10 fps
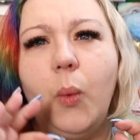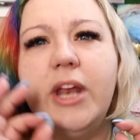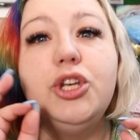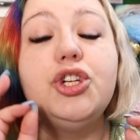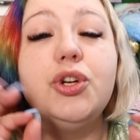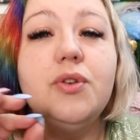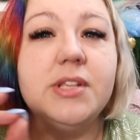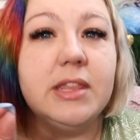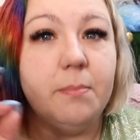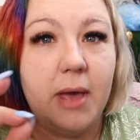When
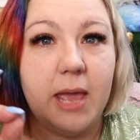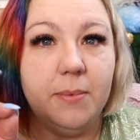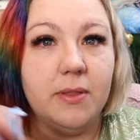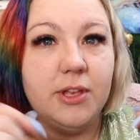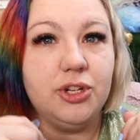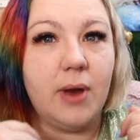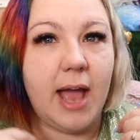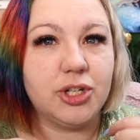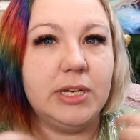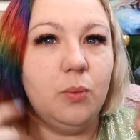choosing the paper that you're
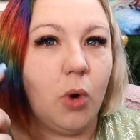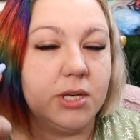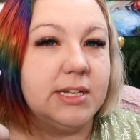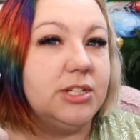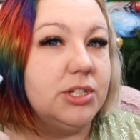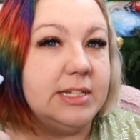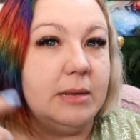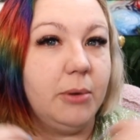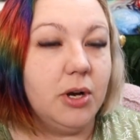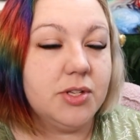actually wanting to
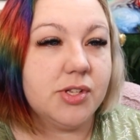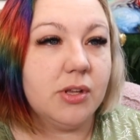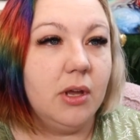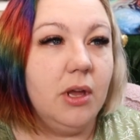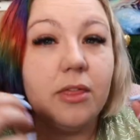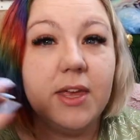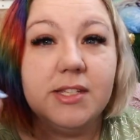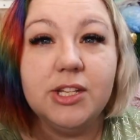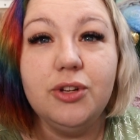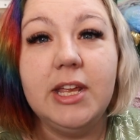deboss, the
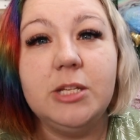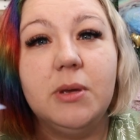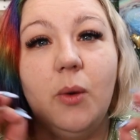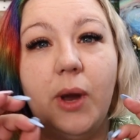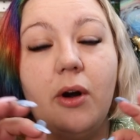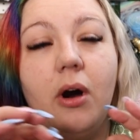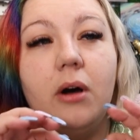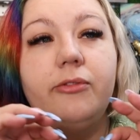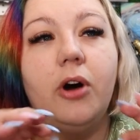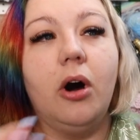things that you need to be aware
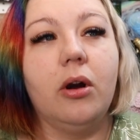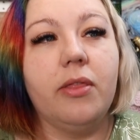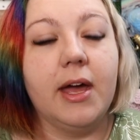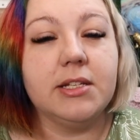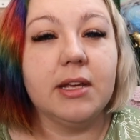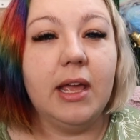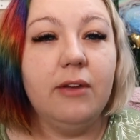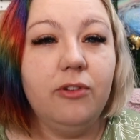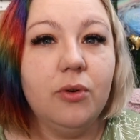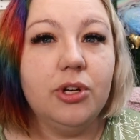of are that
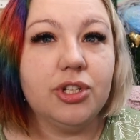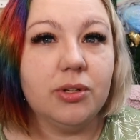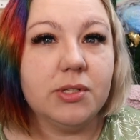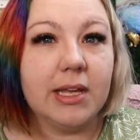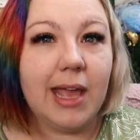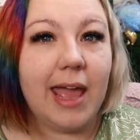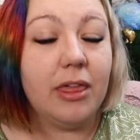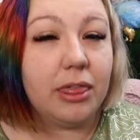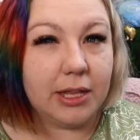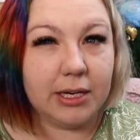if you are choosing a
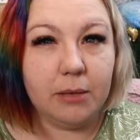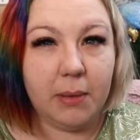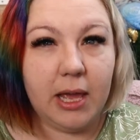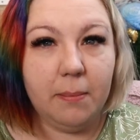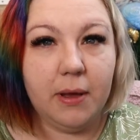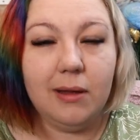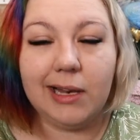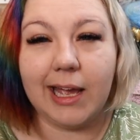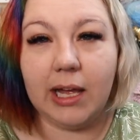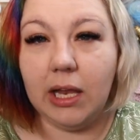thinner paper,
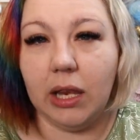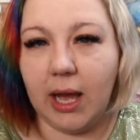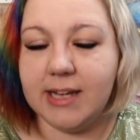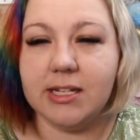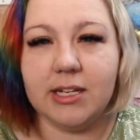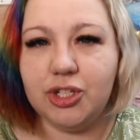like a lighter